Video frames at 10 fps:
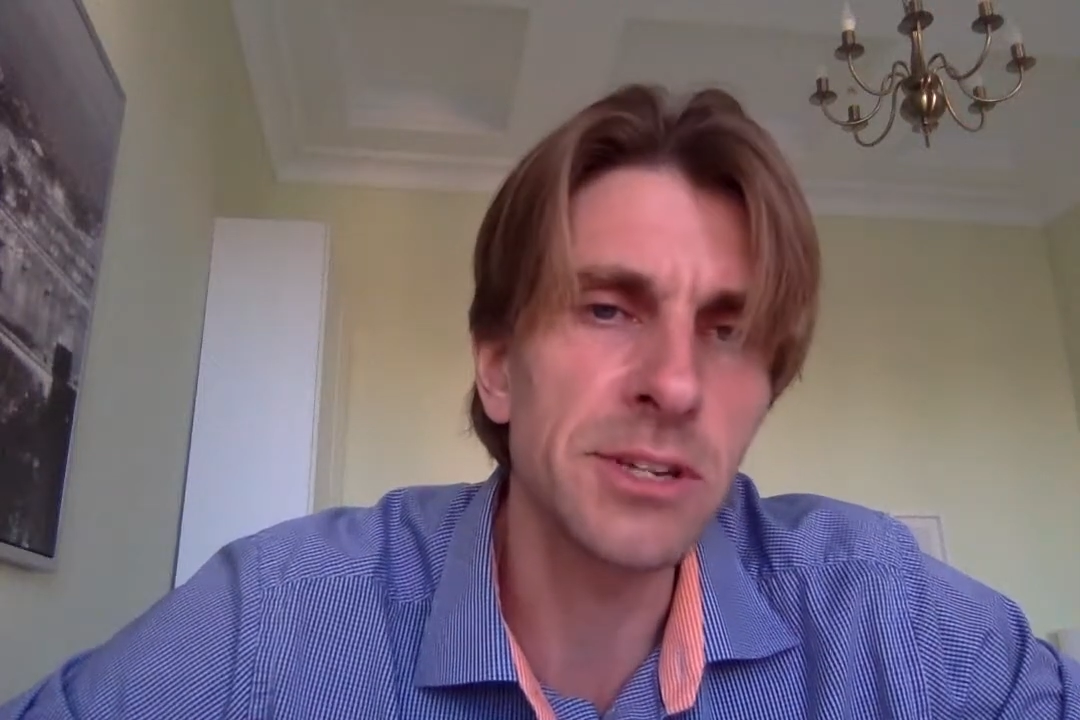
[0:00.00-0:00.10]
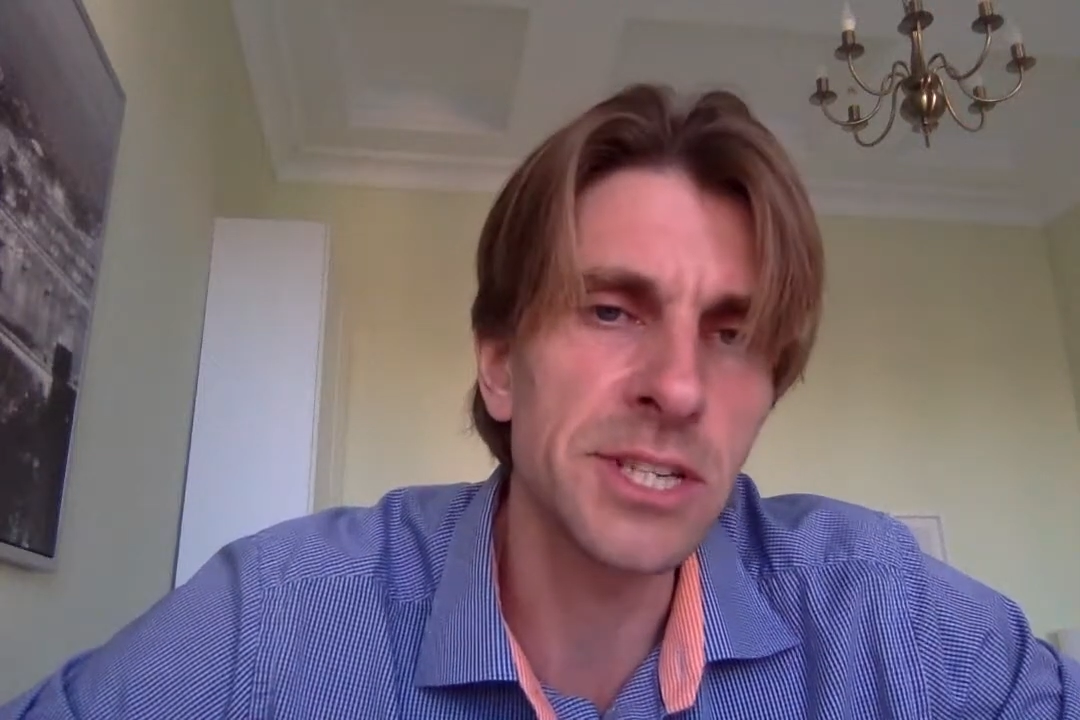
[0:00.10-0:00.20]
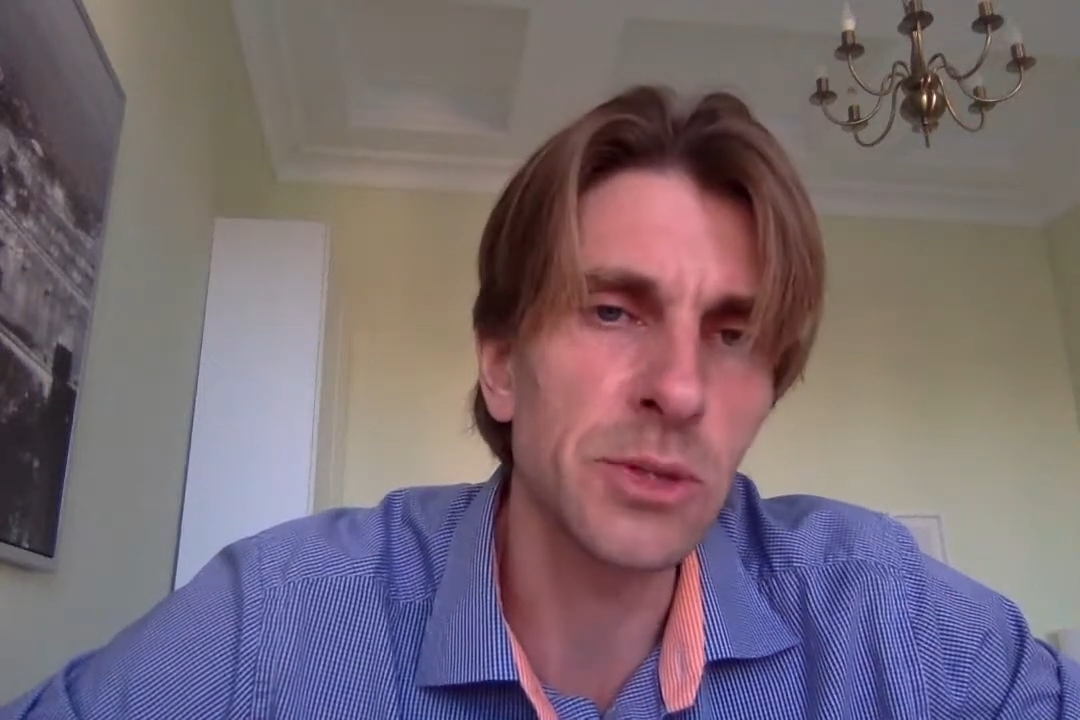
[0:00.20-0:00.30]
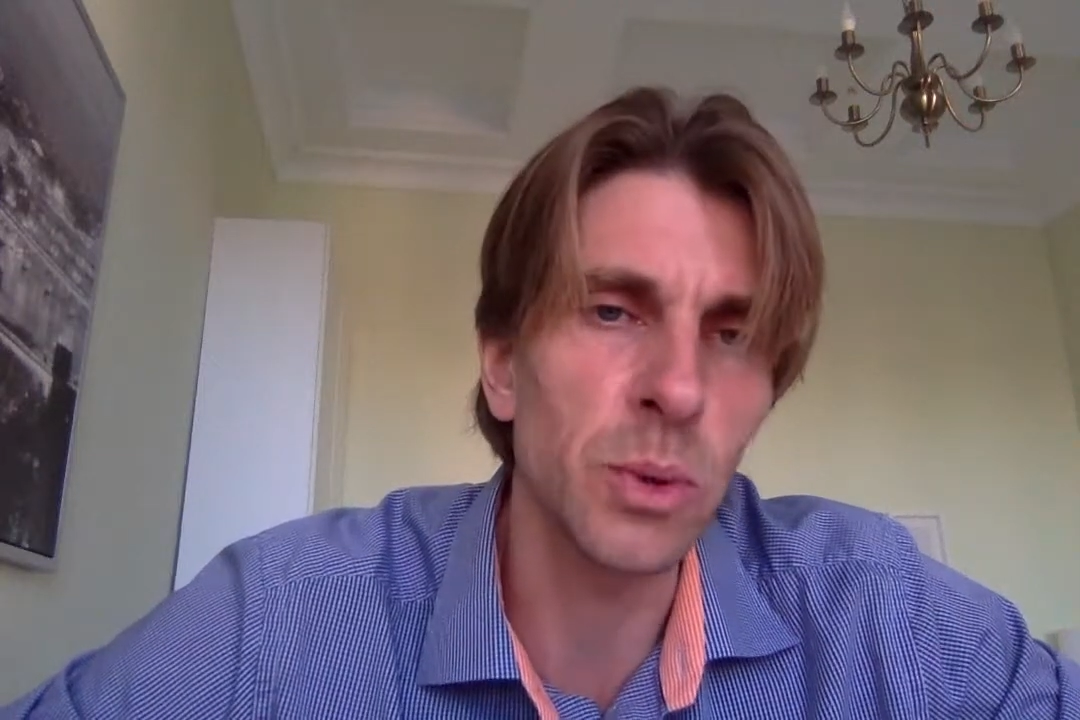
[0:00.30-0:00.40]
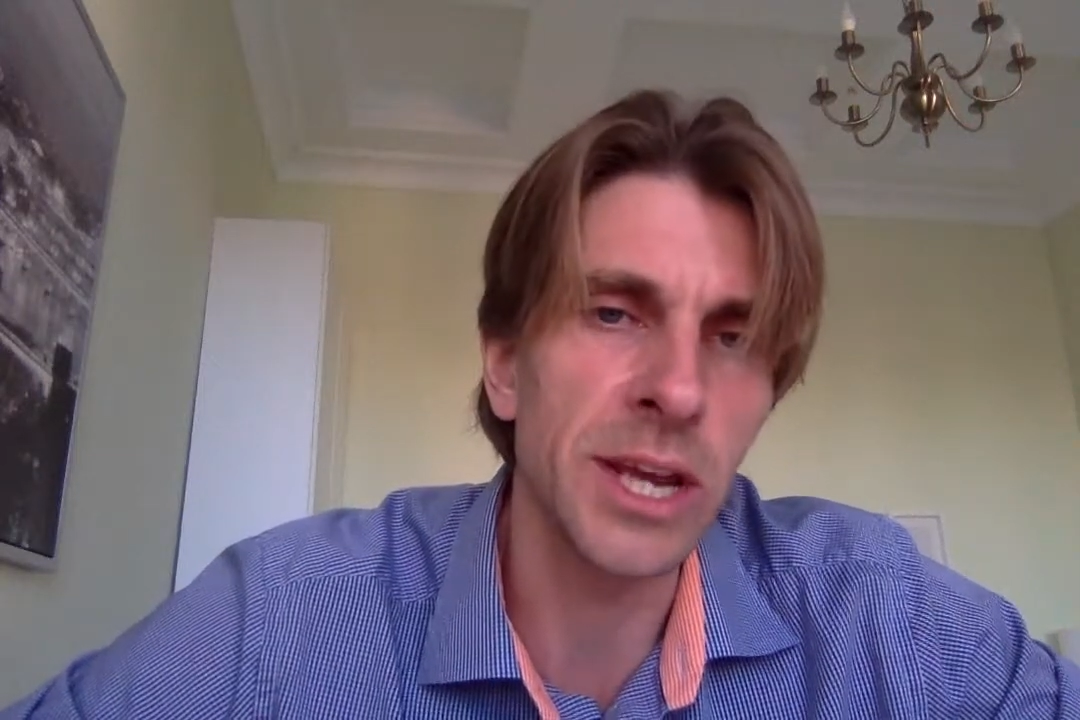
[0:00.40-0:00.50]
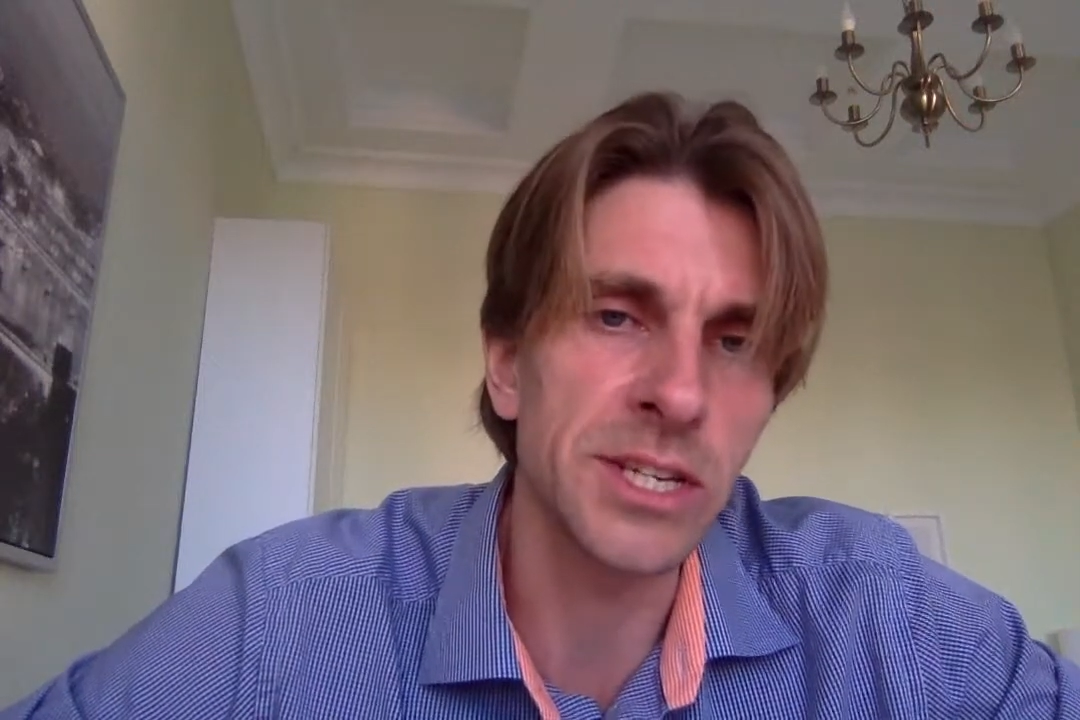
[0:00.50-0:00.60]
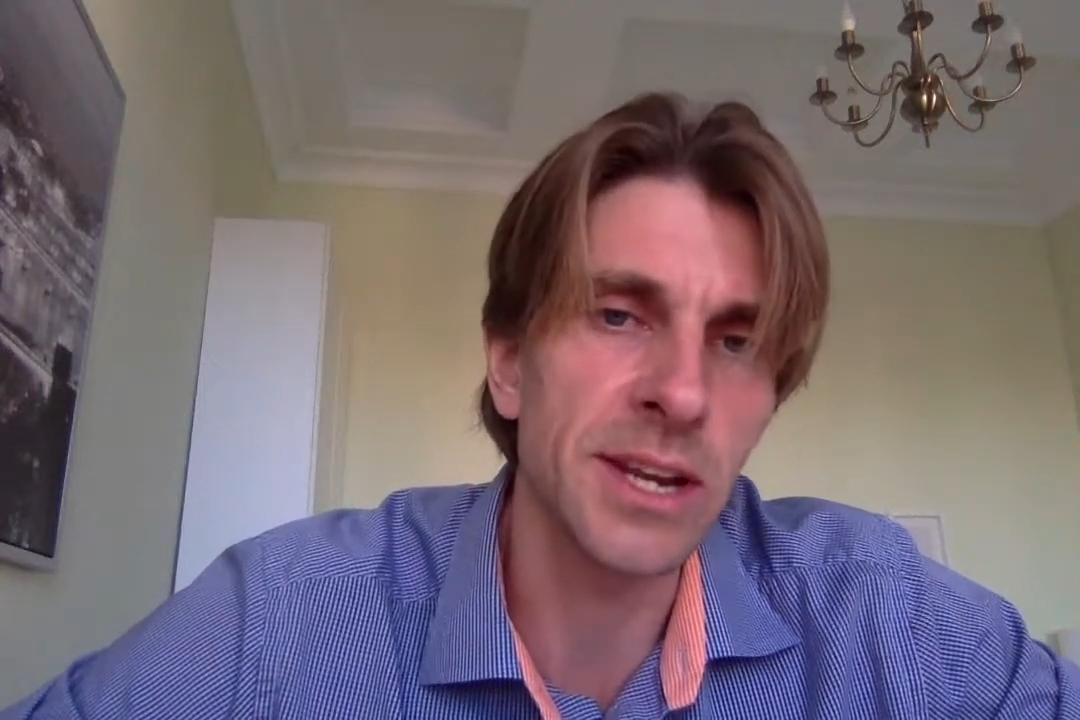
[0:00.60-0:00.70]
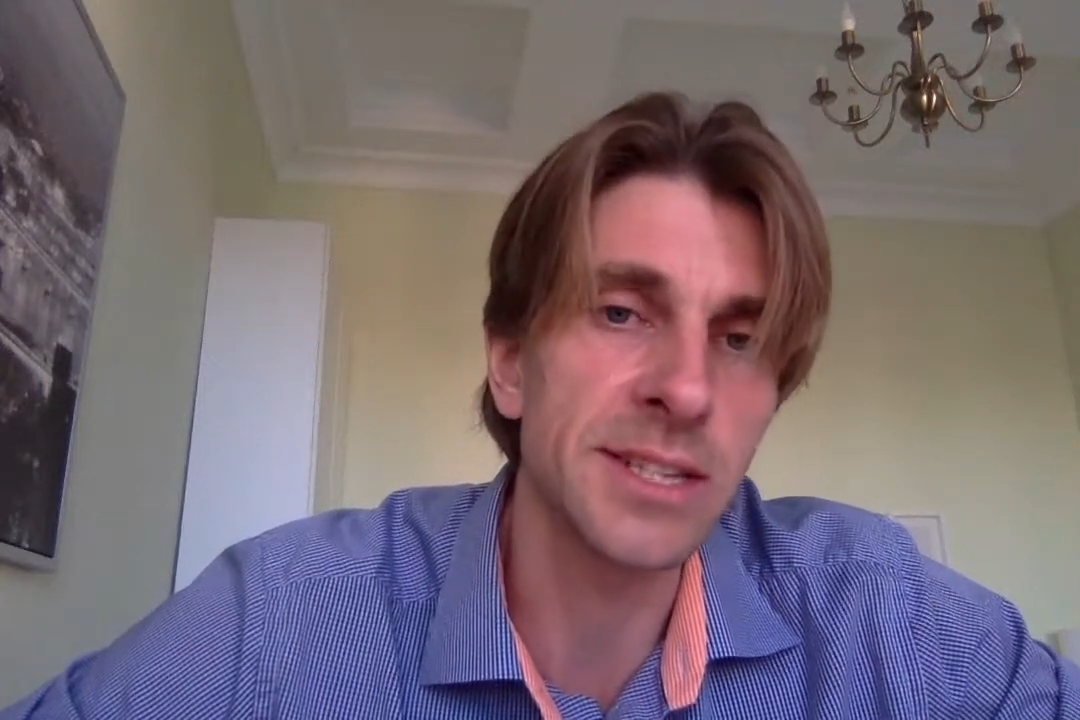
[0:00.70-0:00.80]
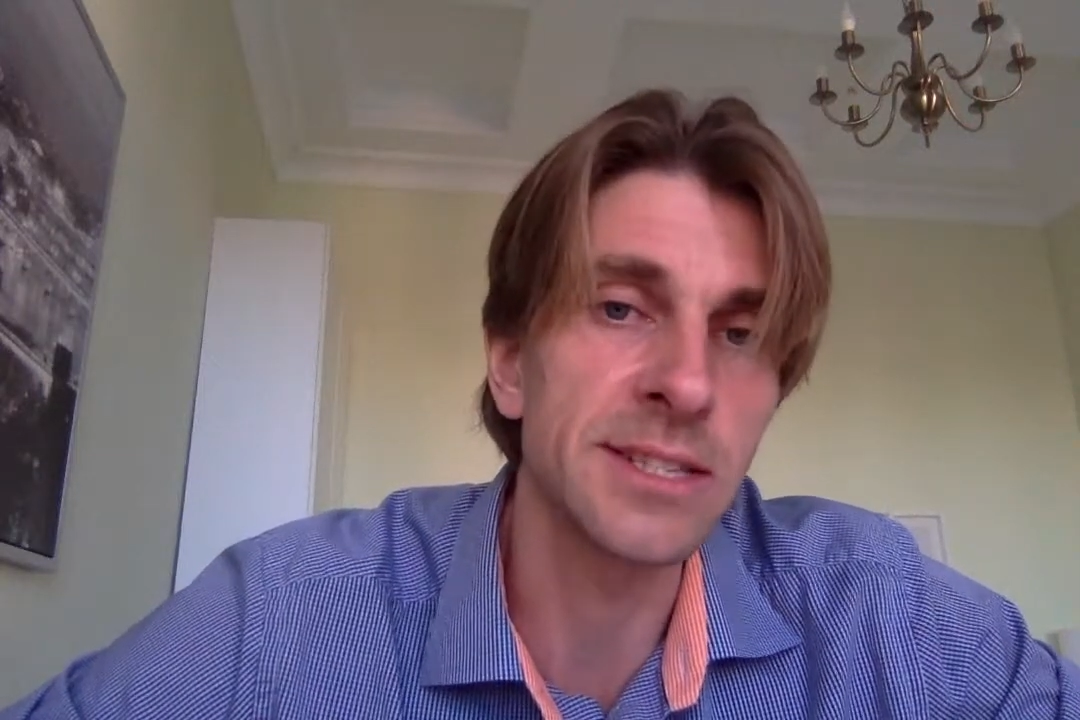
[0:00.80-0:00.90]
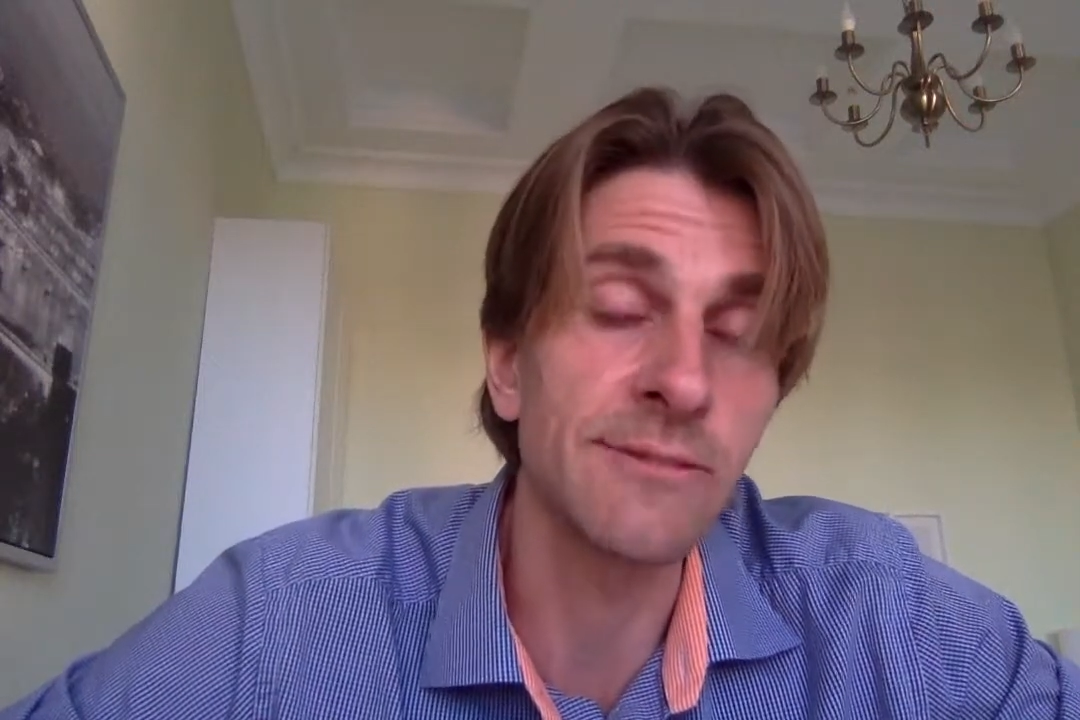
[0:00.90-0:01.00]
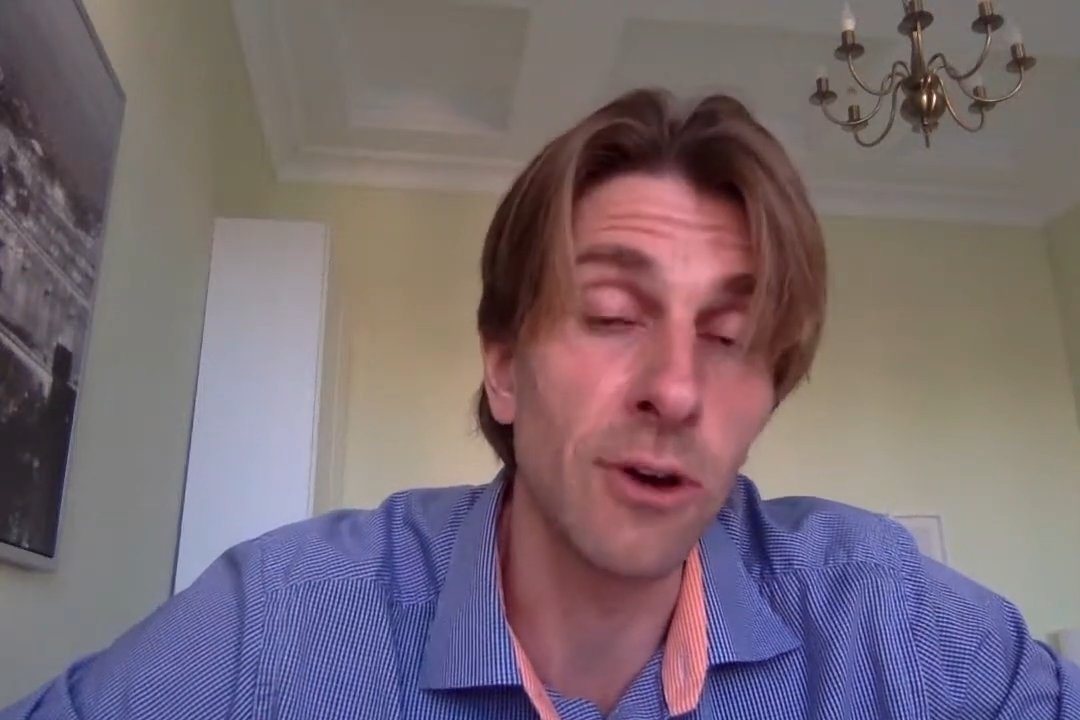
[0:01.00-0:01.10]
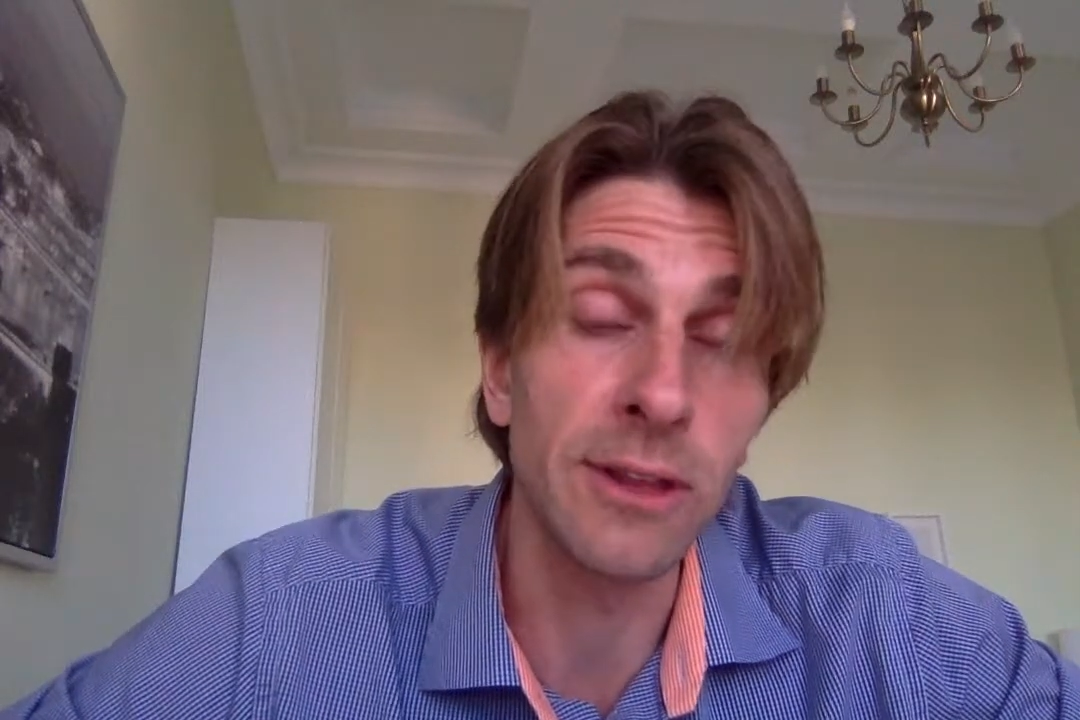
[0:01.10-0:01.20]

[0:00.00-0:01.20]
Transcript: situation has de